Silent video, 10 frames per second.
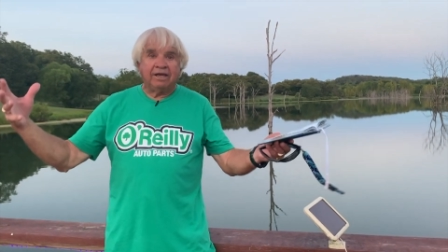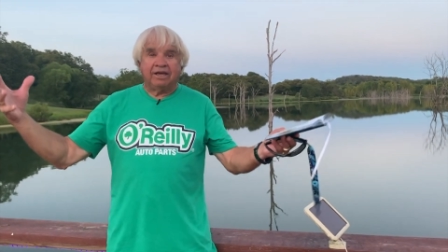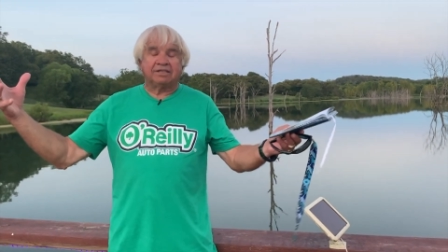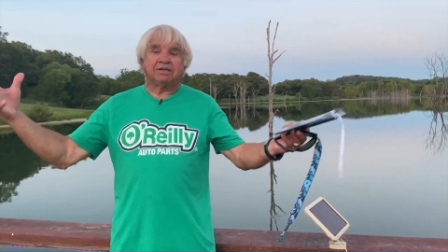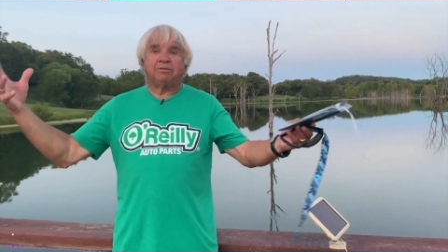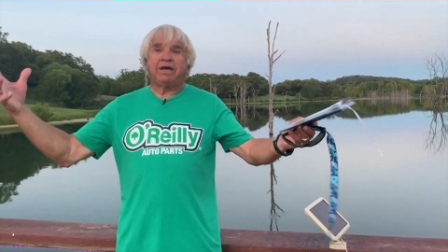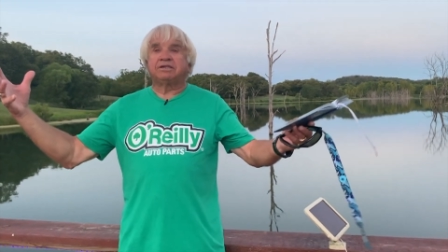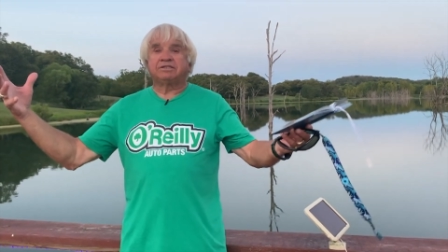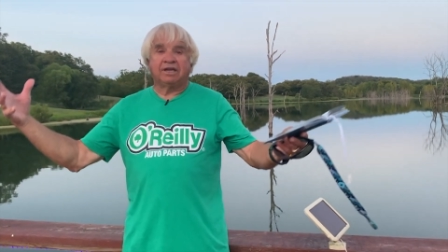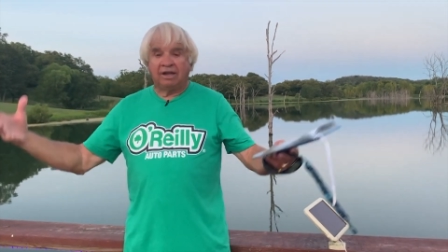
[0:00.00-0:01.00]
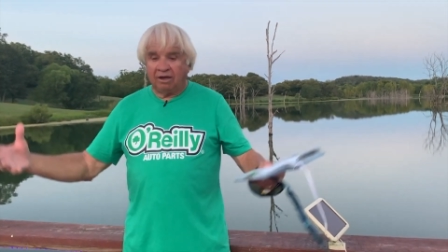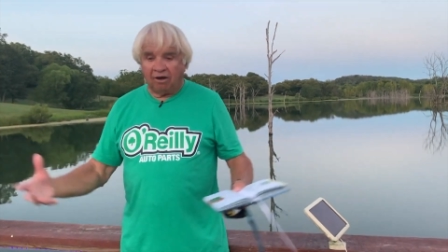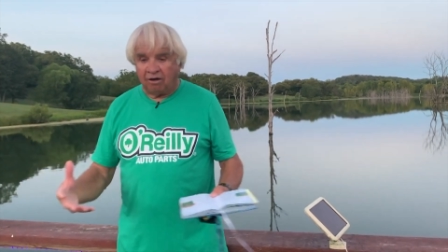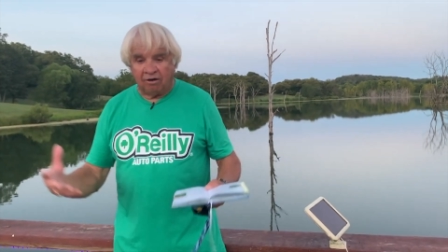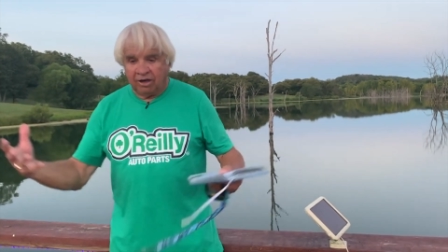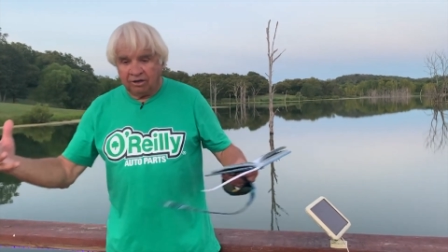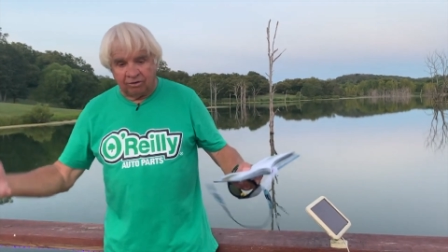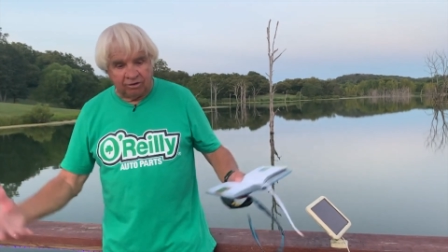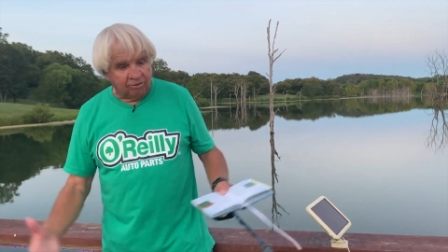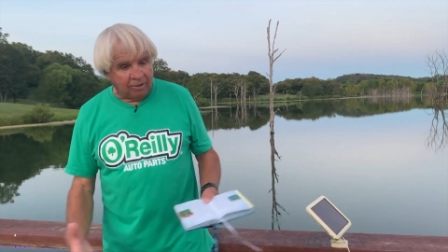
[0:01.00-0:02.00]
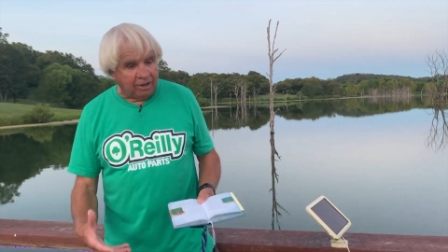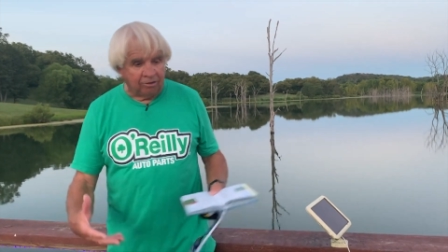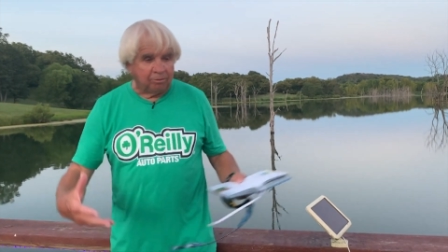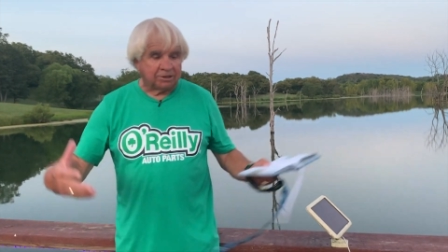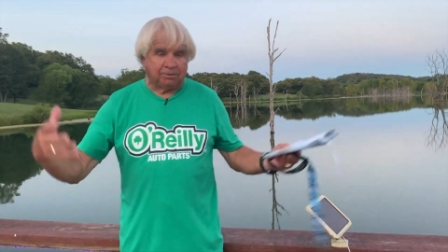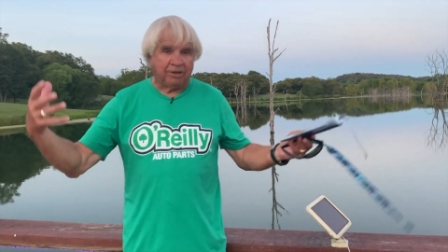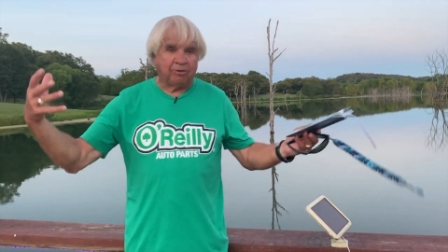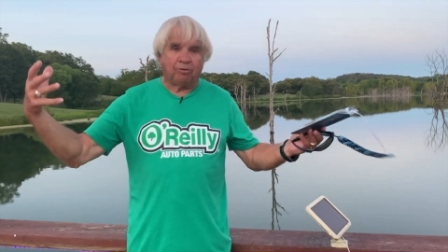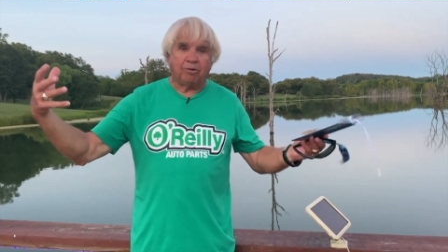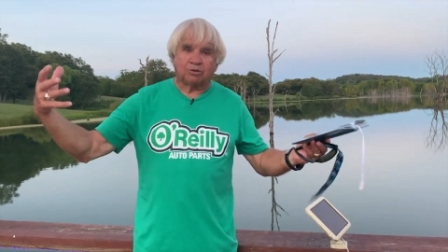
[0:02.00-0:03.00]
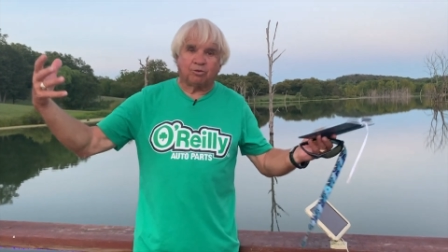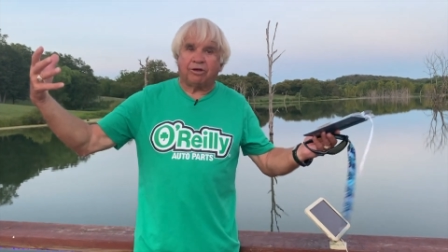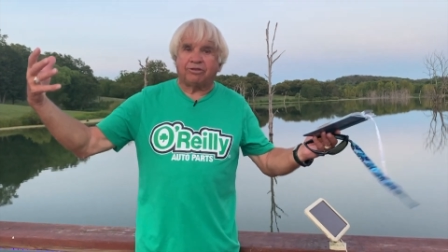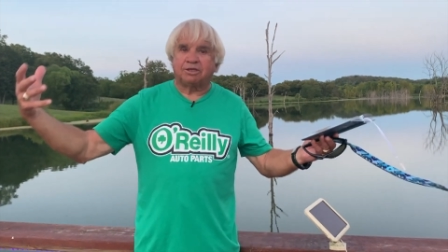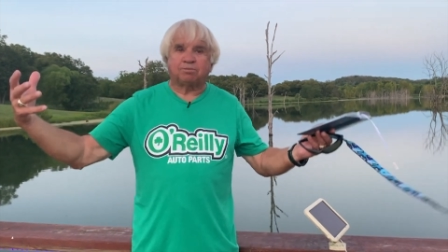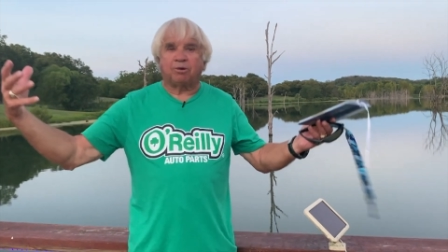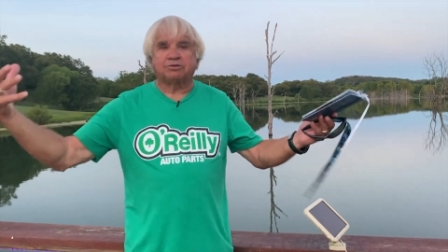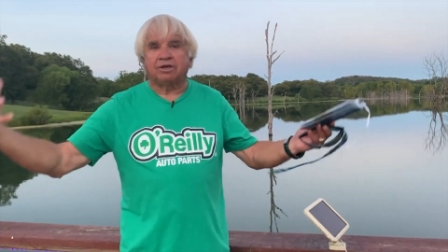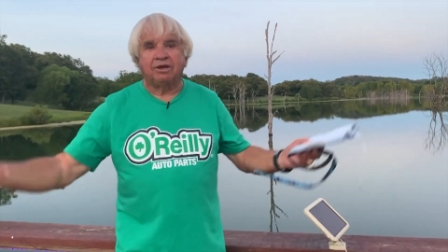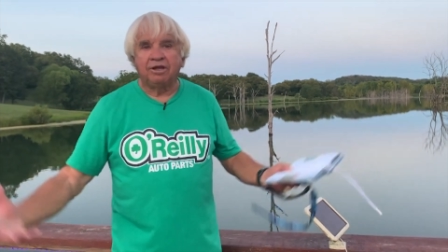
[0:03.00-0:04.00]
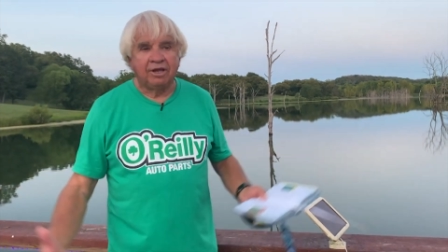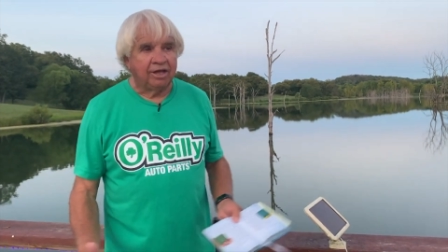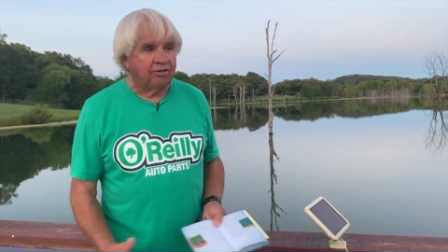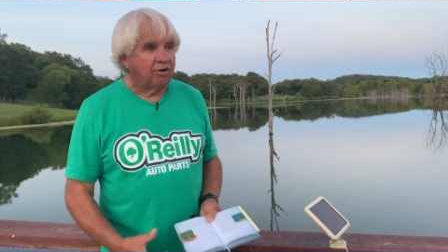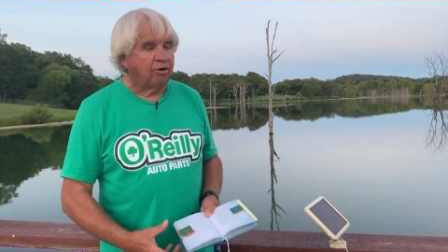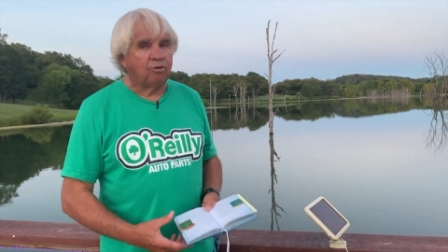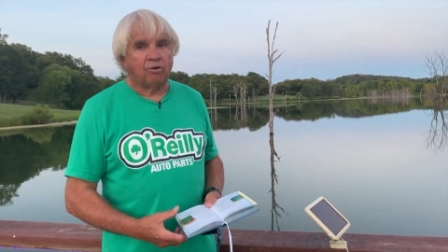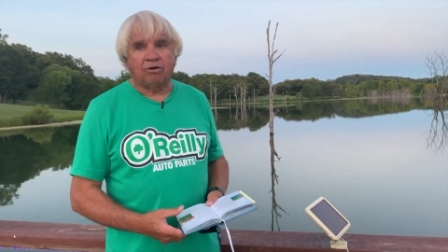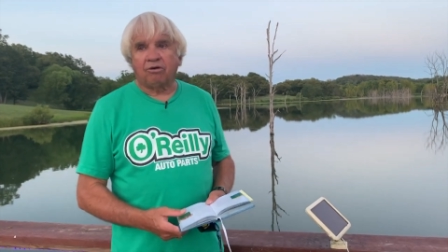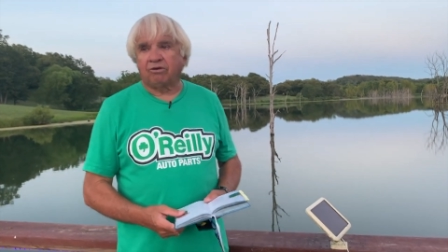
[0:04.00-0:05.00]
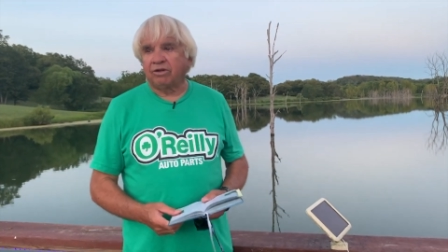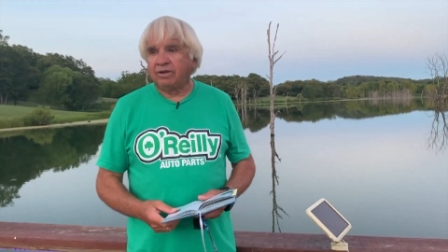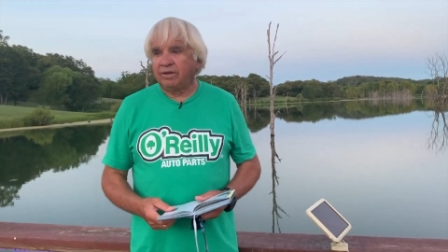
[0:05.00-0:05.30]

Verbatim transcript: It's amazing. Oh, you, you, you must be the most wealthiest person in the whole world.